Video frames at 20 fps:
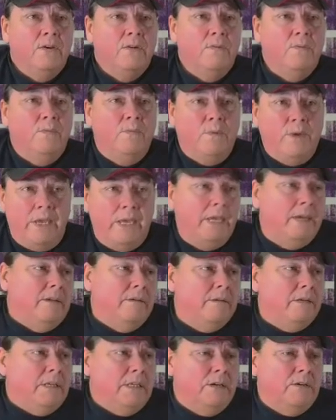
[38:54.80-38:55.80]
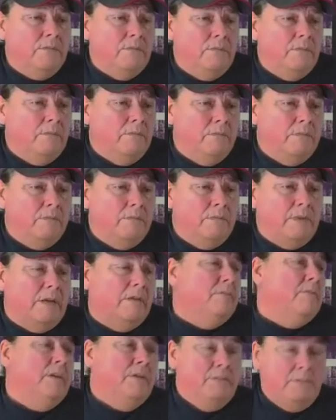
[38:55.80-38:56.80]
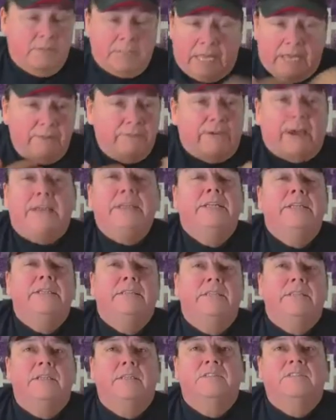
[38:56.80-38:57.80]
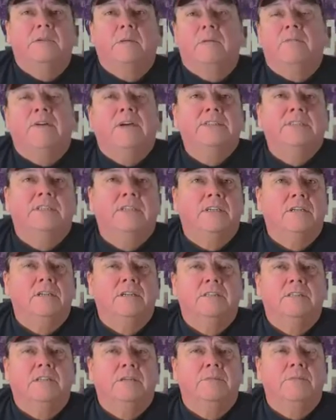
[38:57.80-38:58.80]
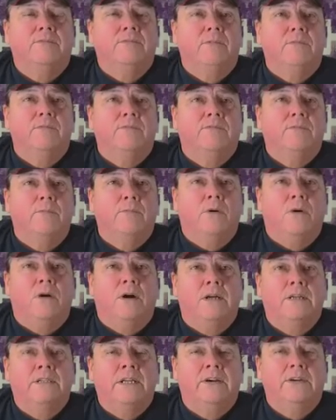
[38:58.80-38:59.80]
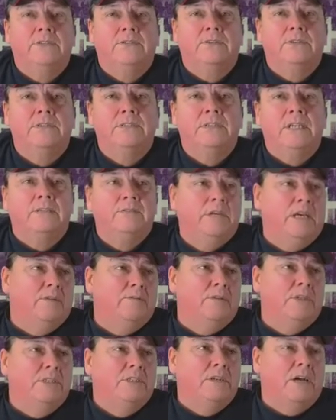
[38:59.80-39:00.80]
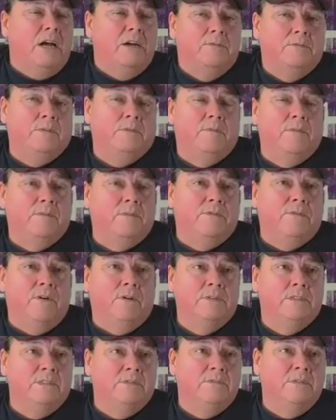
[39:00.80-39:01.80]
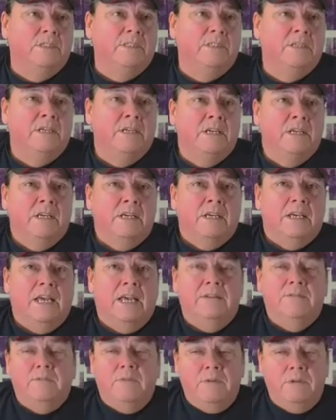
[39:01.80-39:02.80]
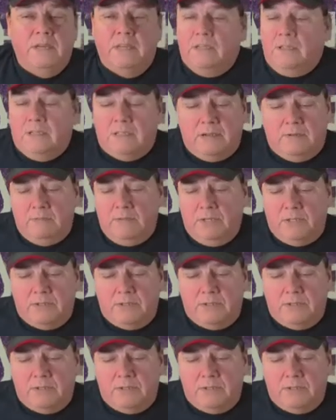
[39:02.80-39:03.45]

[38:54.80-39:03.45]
we, you know, they invited, you know, some of us to, uh, to come in from from Mohawk territories, and and we talked with, with folks, and we, and we, and look, we